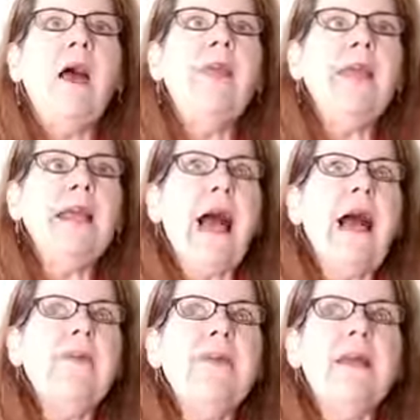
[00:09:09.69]

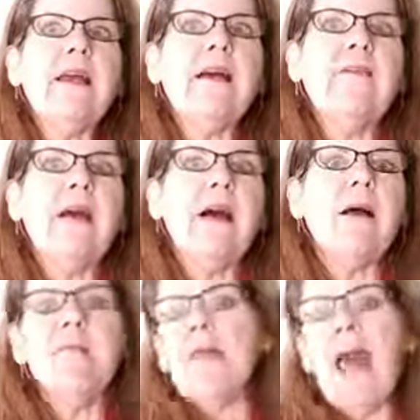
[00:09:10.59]
I think
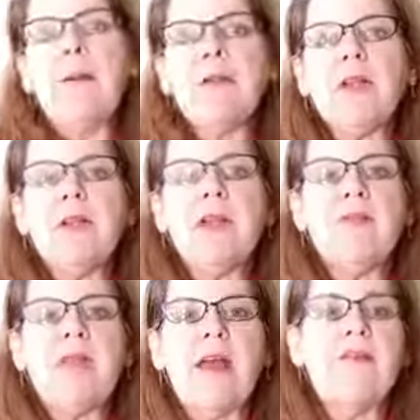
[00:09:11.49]
of
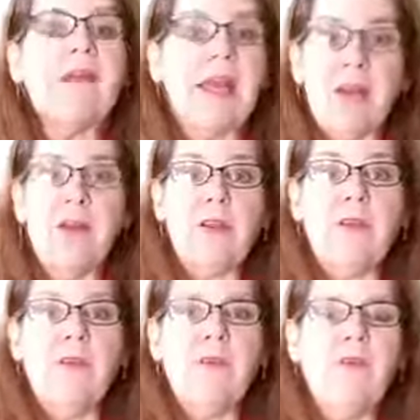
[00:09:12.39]
capillaries as the areas
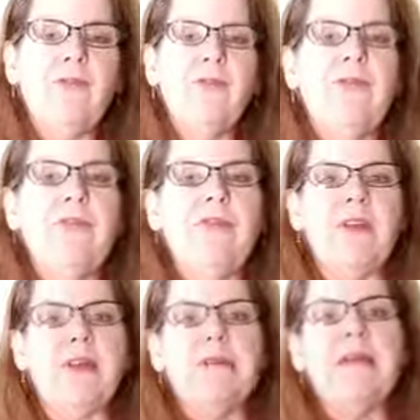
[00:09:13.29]
of first
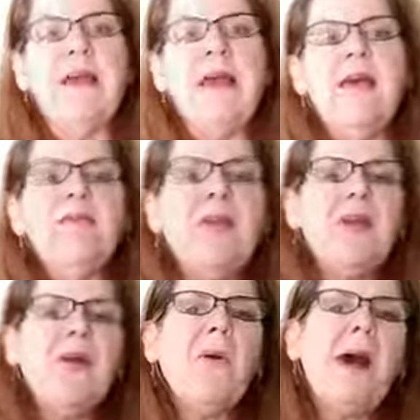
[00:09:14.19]
resistance. So
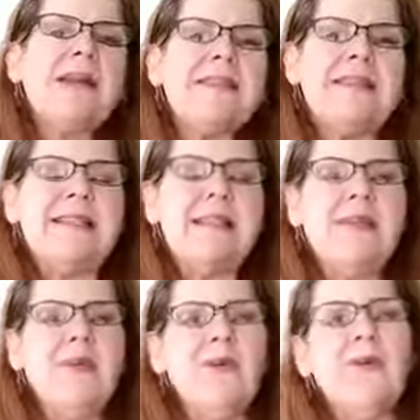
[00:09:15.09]
you go out to
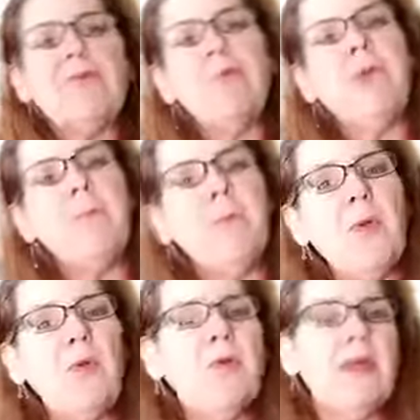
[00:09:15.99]
dinner or to a
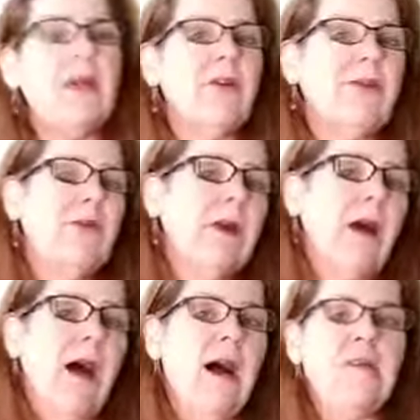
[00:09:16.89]
movie or to a
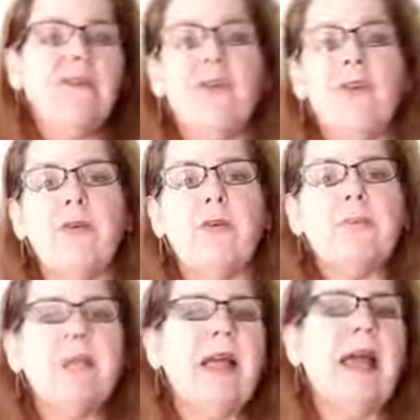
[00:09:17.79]
concert or a
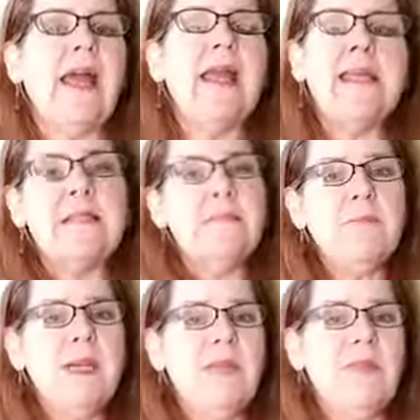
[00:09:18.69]
play.
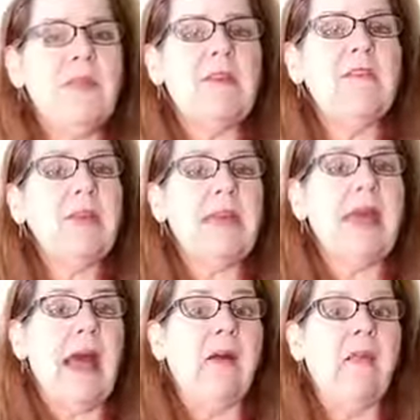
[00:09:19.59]
Sometimes in these big
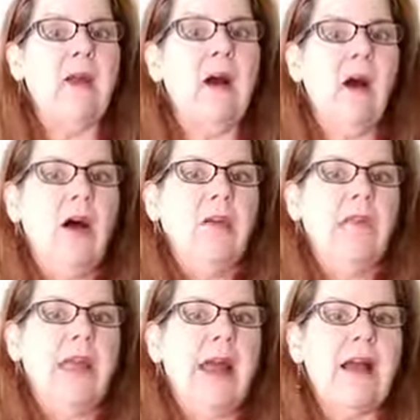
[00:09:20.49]
gathering halls,
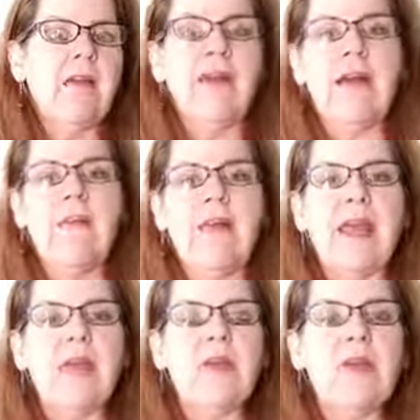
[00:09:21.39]
they actually have the
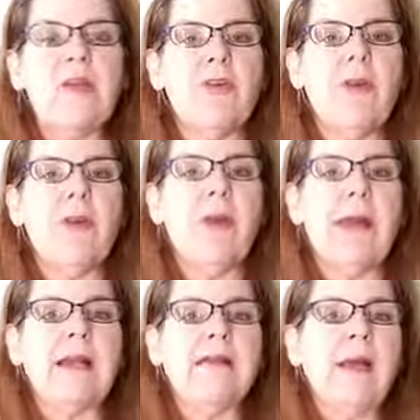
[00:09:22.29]
air conditioner
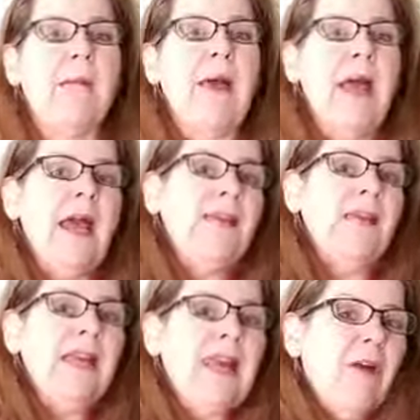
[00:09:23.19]
cranked up and you
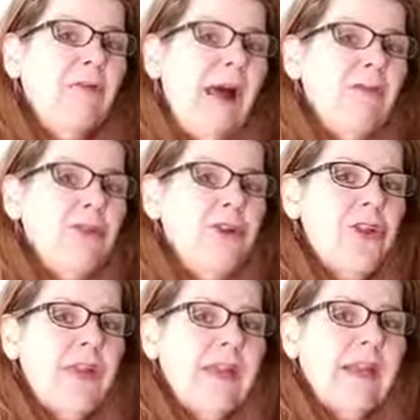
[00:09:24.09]
can get rather
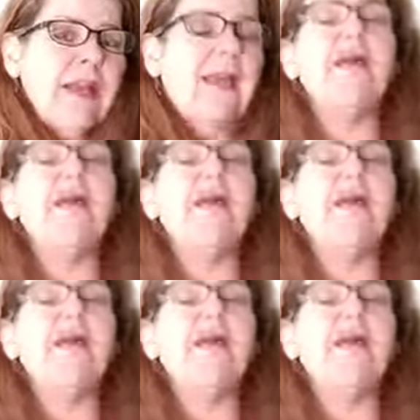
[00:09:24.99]
chilly.